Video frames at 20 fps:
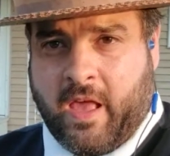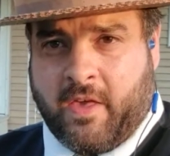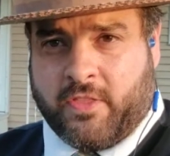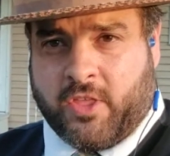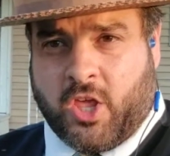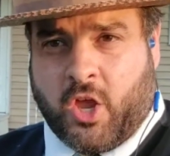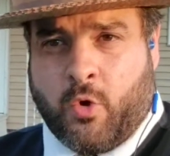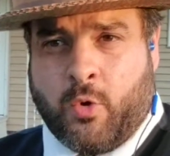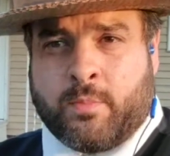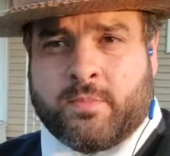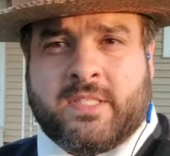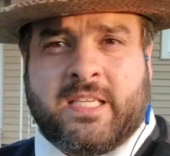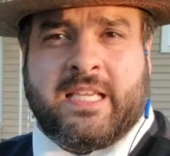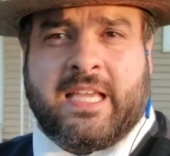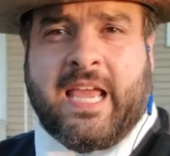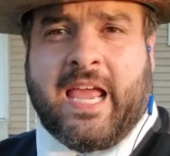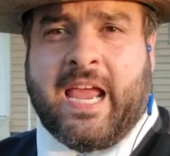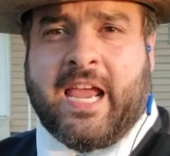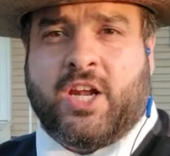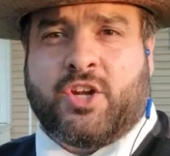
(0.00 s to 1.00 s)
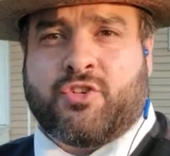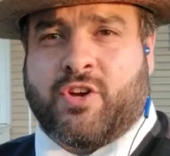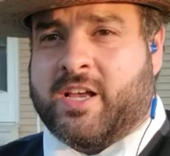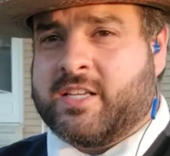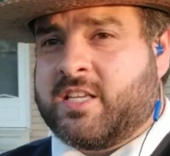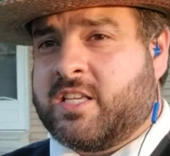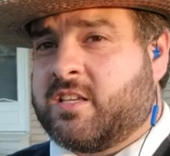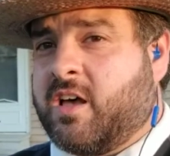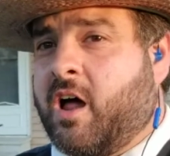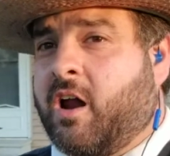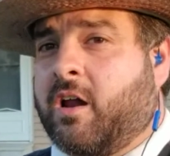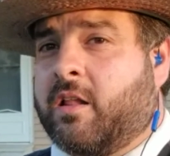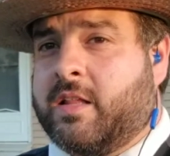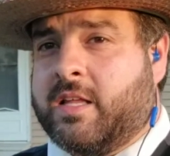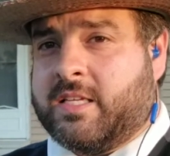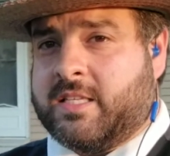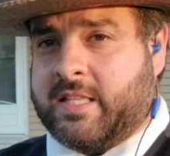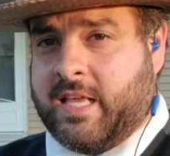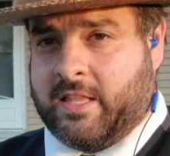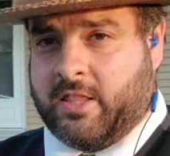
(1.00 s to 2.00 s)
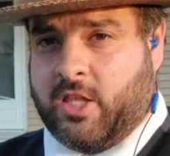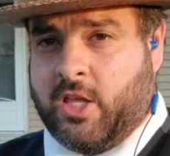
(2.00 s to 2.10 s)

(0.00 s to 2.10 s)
The USMCA addresses all of this thing.